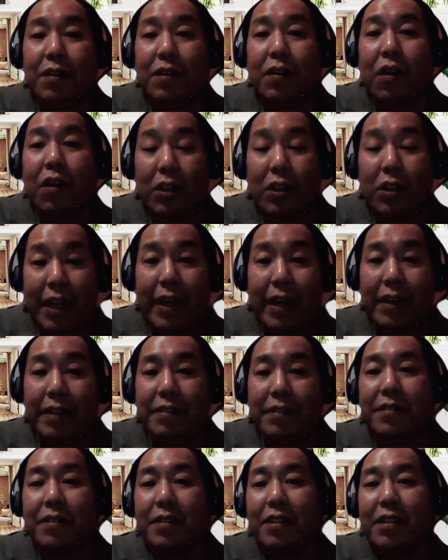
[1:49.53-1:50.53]

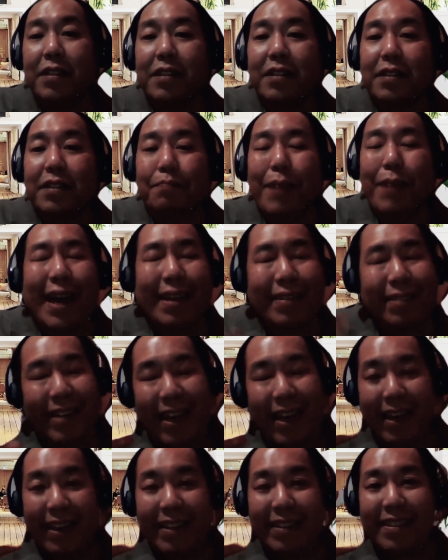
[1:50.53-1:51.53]
online. Back
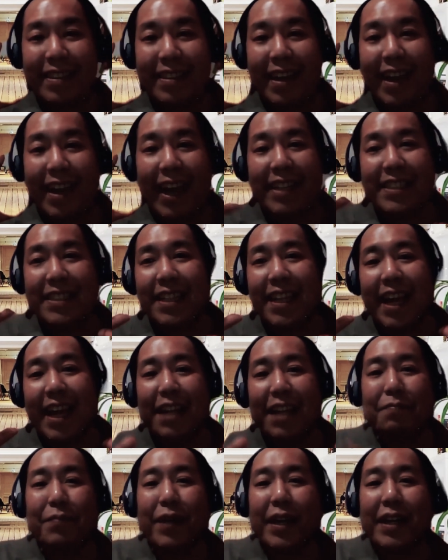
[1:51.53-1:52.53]
then, I still
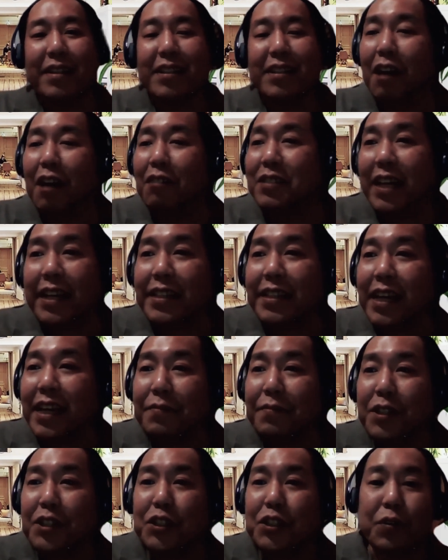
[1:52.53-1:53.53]
had my doubts. I
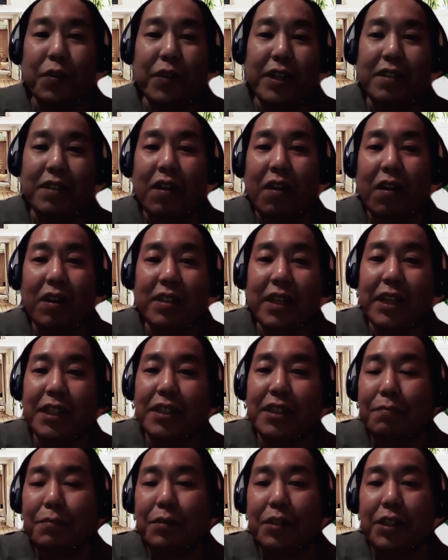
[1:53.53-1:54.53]
never joined online
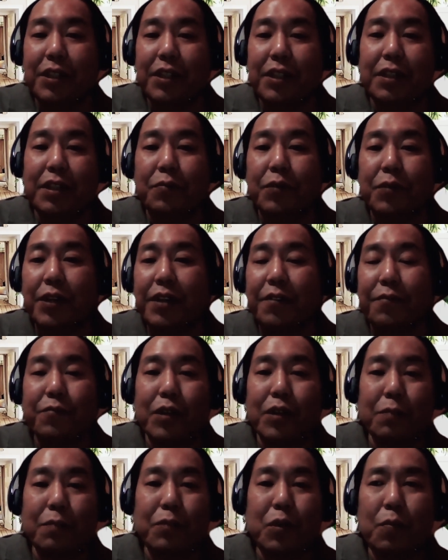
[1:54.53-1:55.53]
community working
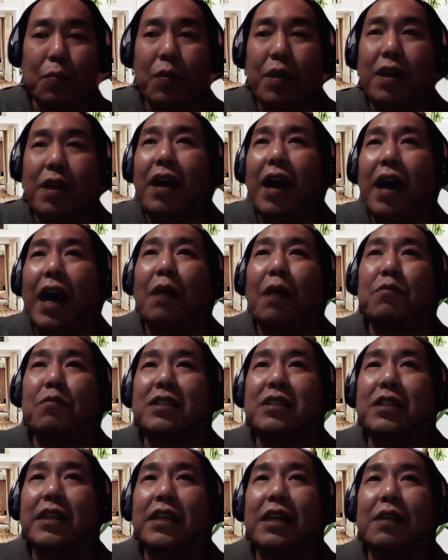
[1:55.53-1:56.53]
from home. I was
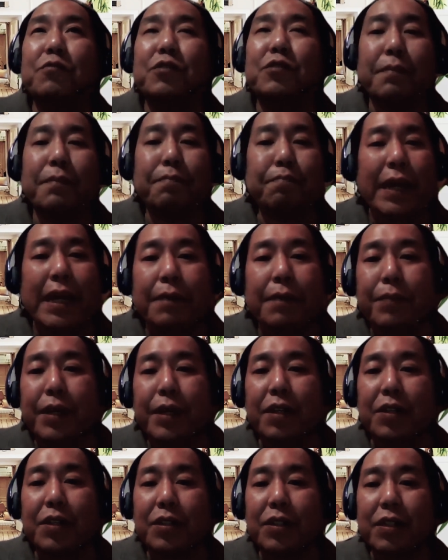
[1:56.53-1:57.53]
thinking, would the pay
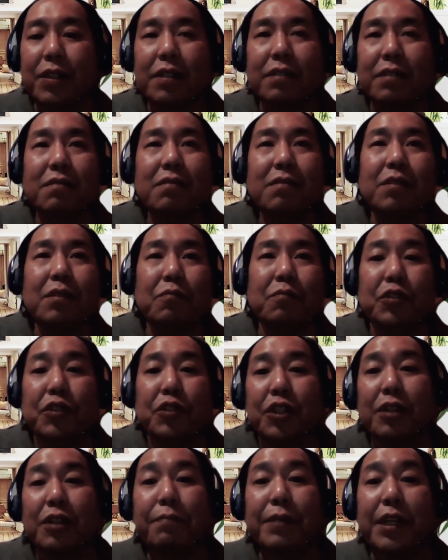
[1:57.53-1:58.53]
be good? Would
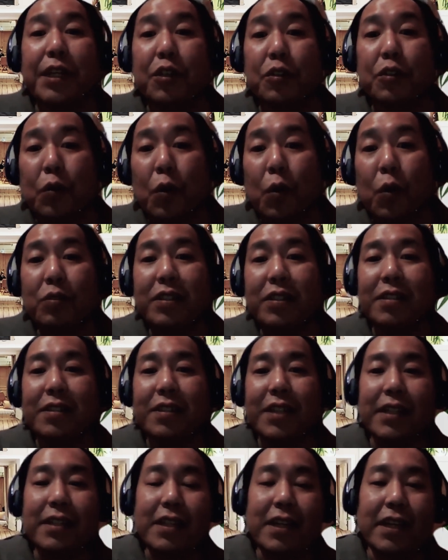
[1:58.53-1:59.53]
there be growth in
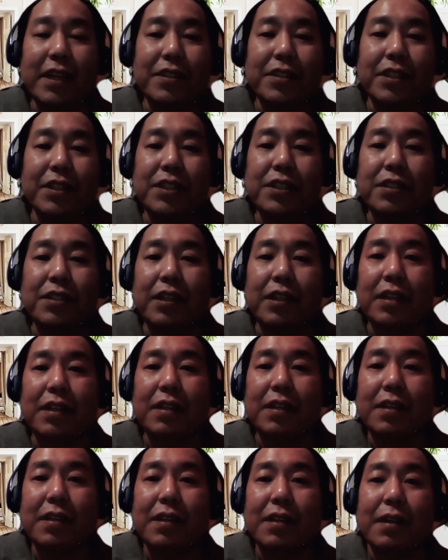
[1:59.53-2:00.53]
that industry?
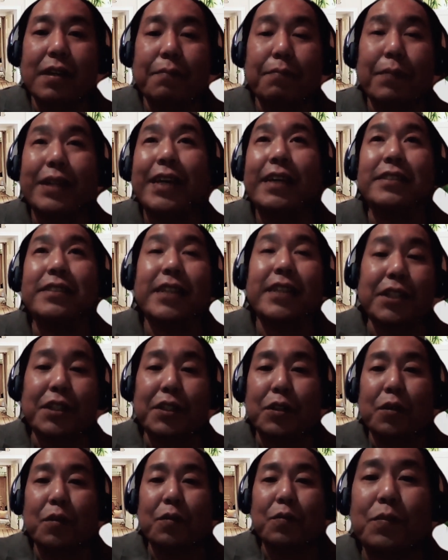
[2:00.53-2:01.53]
But I said,
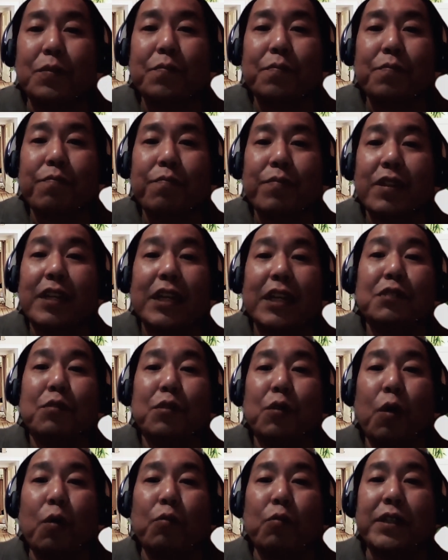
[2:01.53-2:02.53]
things
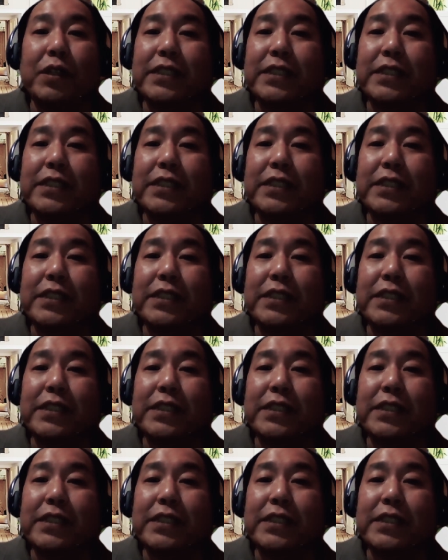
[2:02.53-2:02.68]
will always